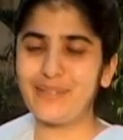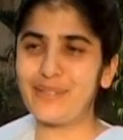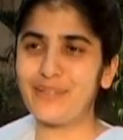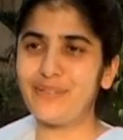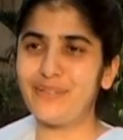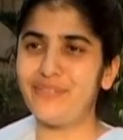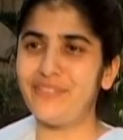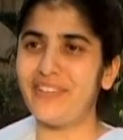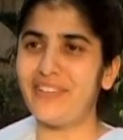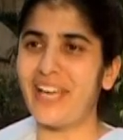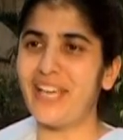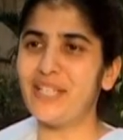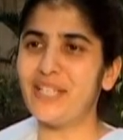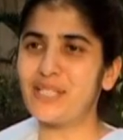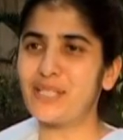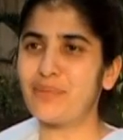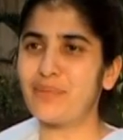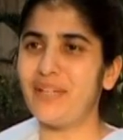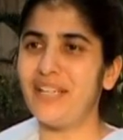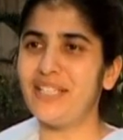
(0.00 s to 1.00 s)
to Feng
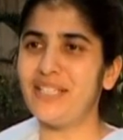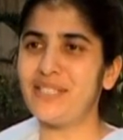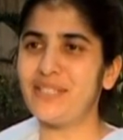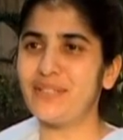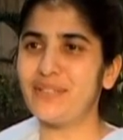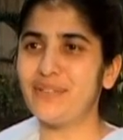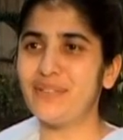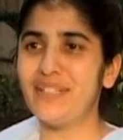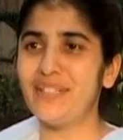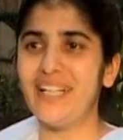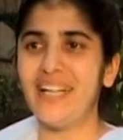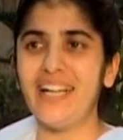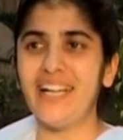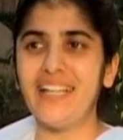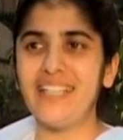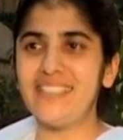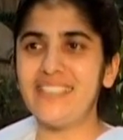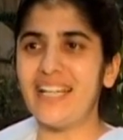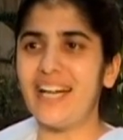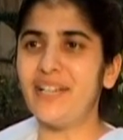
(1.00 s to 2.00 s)
Shui, to
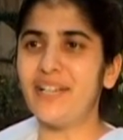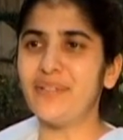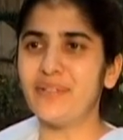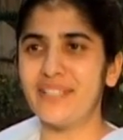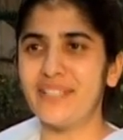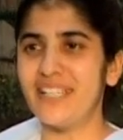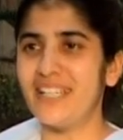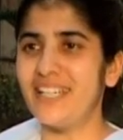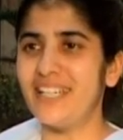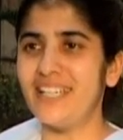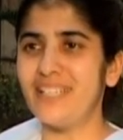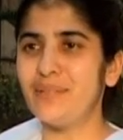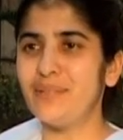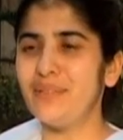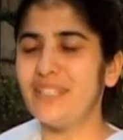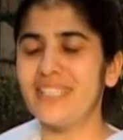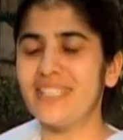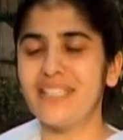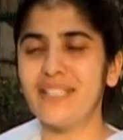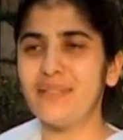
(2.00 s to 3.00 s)
tarot card. We
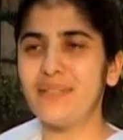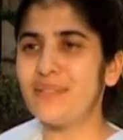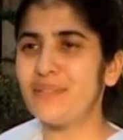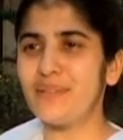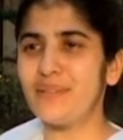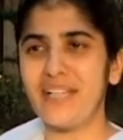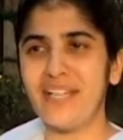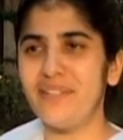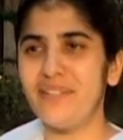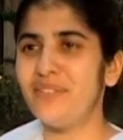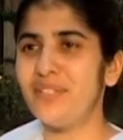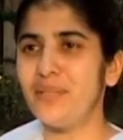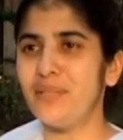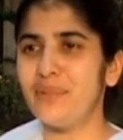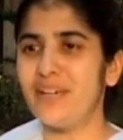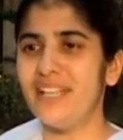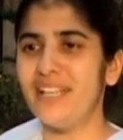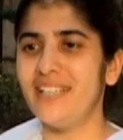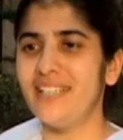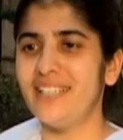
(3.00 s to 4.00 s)
can go to
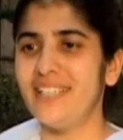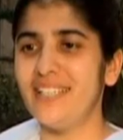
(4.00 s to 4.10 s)
everyone.